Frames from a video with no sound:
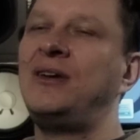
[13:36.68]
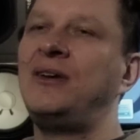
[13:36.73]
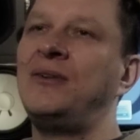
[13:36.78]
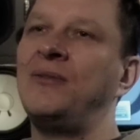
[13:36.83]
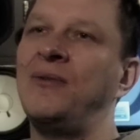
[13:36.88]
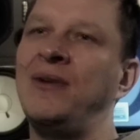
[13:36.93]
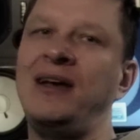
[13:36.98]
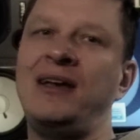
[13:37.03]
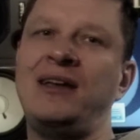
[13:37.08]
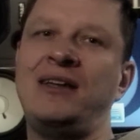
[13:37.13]

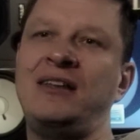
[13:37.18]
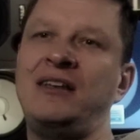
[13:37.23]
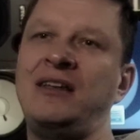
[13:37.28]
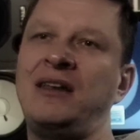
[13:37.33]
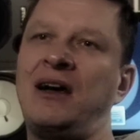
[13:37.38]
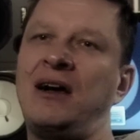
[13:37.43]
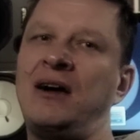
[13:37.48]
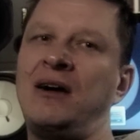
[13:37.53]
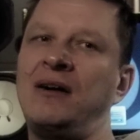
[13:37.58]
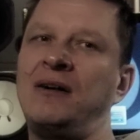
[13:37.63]
When, you
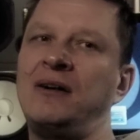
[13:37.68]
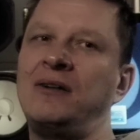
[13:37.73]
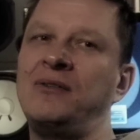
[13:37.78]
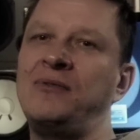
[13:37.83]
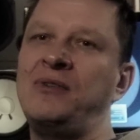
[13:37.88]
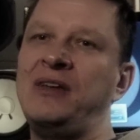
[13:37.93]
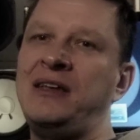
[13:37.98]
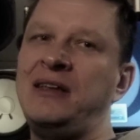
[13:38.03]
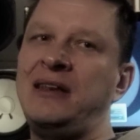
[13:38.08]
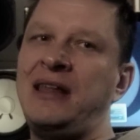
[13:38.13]

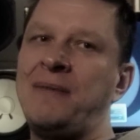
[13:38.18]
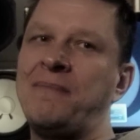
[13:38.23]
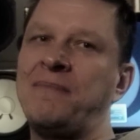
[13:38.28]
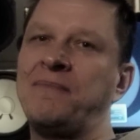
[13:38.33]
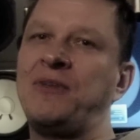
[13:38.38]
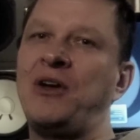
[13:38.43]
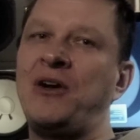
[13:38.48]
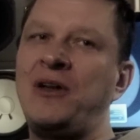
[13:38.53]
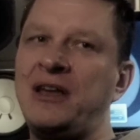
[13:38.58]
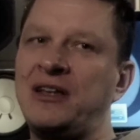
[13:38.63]
know, in
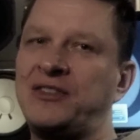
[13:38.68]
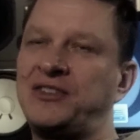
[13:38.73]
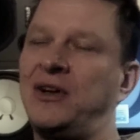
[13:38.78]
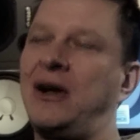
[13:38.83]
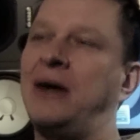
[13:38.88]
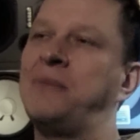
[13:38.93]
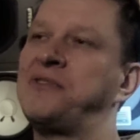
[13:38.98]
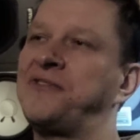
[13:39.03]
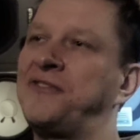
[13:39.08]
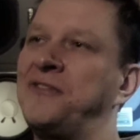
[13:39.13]
them earlier
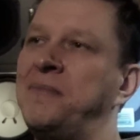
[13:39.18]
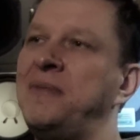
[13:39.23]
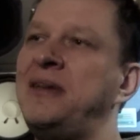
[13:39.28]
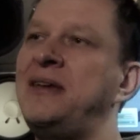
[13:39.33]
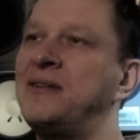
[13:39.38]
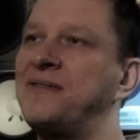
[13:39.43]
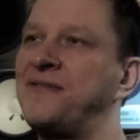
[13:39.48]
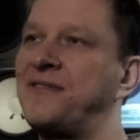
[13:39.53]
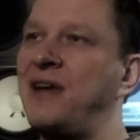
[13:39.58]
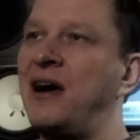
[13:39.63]
times for
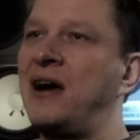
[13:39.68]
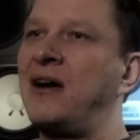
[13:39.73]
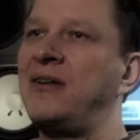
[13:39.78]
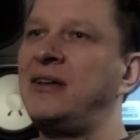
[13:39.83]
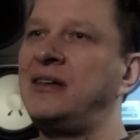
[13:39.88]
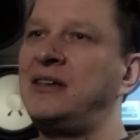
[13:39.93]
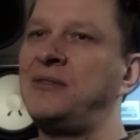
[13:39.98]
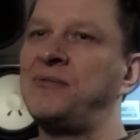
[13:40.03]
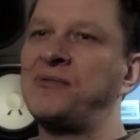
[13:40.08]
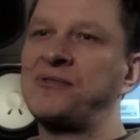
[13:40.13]
me of
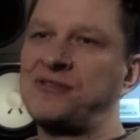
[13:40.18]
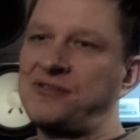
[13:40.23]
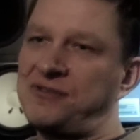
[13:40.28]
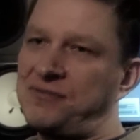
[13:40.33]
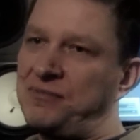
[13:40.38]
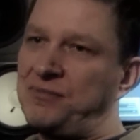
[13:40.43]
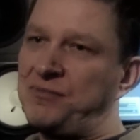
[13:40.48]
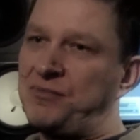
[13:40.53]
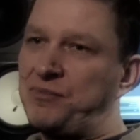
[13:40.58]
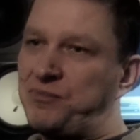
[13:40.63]
going, it was
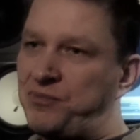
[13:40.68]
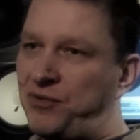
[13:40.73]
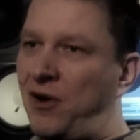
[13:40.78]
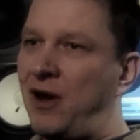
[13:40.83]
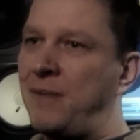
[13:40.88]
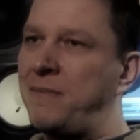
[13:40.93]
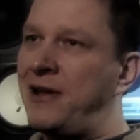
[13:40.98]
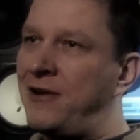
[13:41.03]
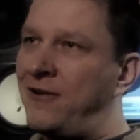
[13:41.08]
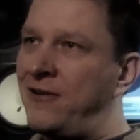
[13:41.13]

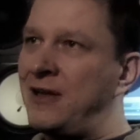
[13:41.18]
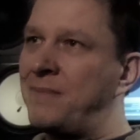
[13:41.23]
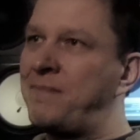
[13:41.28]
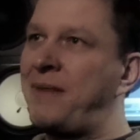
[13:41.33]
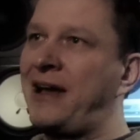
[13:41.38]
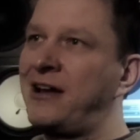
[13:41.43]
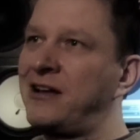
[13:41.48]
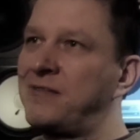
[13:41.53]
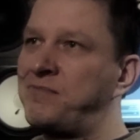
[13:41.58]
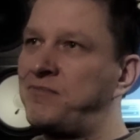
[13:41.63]
primarily a
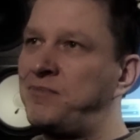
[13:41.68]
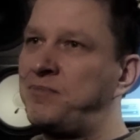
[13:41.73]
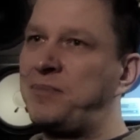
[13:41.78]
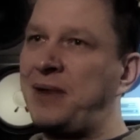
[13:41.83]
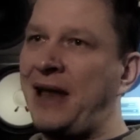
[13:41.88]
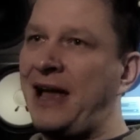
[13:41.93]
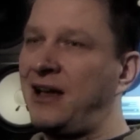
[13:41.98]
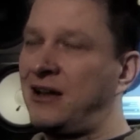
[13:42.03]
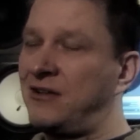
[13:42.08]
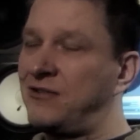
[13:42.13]

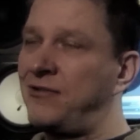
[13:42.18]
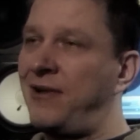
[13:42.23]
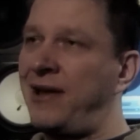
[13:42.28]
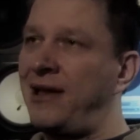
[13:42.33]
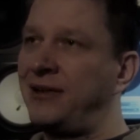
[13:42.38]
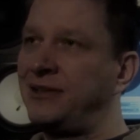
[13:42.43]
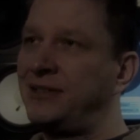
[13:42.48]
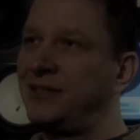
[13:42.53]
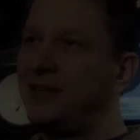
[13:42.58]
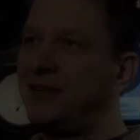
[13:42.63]
black crowd.